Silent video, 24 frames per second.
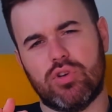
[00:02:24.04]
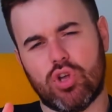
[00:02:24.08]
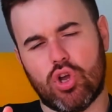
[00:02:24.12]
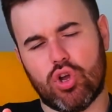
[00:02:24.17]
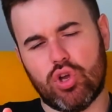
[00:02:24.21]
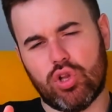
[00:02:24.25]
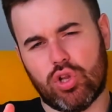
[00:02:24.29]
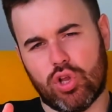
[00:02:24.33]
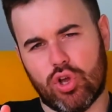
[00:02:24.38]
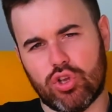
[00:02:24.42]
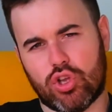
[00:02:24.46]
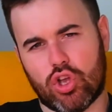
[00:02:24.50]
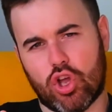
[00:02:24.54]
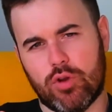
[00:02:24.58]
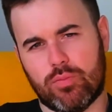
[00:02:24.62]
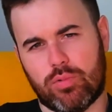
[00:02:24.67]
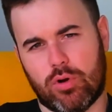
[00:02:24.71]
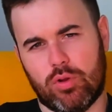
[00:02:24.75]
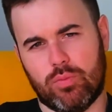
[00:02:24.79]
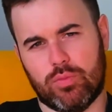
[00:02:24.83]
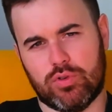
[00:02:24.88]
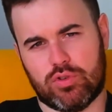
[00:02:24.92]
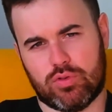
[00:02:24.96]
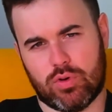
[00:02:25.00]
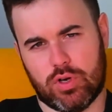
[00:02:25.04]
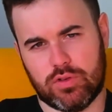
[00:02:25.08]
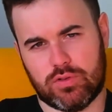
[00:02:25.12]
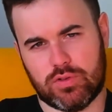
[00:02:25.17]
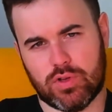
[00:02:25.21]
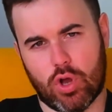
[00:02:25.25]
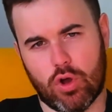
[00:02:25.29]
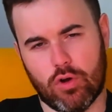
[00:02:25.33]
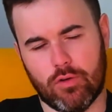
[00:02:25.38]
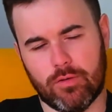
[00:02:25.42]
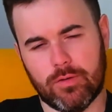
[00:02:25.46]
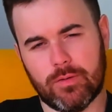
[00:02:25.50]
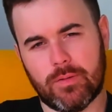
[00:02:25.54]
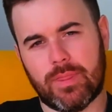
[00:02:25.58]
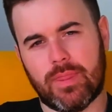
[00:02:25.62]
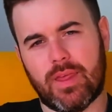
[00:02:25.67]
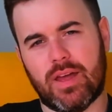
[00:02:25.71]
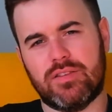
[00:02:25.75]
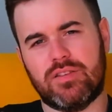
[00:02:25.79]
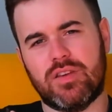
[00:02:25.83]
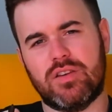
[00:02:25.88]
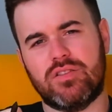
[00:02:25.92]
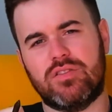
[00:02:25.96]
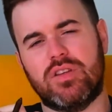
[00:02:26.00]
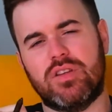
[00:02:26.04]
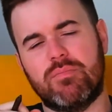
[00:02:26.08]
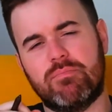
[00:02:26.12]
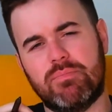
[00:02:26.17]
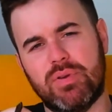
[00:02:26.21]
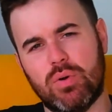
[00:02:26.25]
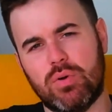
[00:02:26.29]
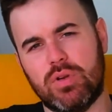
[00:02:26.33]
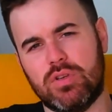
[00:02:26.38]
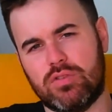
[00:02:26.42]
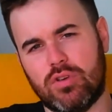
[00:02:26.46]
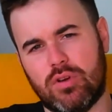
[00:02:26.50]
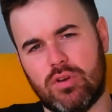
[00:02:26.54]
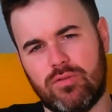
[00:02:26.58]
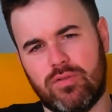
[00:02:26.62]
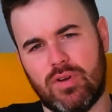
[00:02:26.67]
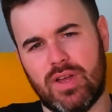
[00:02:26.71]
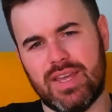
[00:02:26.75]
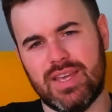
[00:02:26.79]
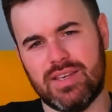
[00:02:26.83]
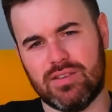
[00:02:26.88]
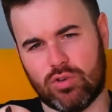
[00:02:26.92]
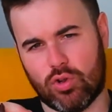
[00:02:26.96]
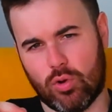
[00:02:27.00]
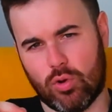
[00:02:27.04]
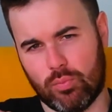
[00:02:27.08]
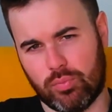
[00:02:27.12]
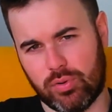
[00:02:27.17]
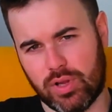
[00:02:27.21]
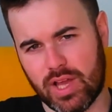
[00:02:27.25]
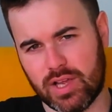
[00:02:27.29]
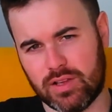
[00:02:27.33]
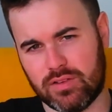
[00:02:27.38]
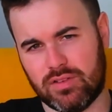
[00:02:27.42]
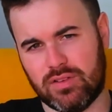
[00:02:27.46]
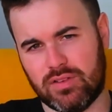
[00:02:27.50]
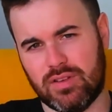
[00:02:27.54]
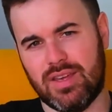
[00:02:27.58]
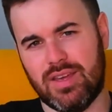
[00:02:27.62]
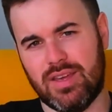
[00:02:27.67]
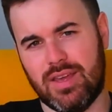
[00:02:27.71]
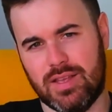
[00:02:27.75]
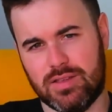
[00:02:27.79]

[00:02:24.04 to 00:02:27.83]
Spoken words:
no low code problem was trying to solve. Essentially, building software is complex.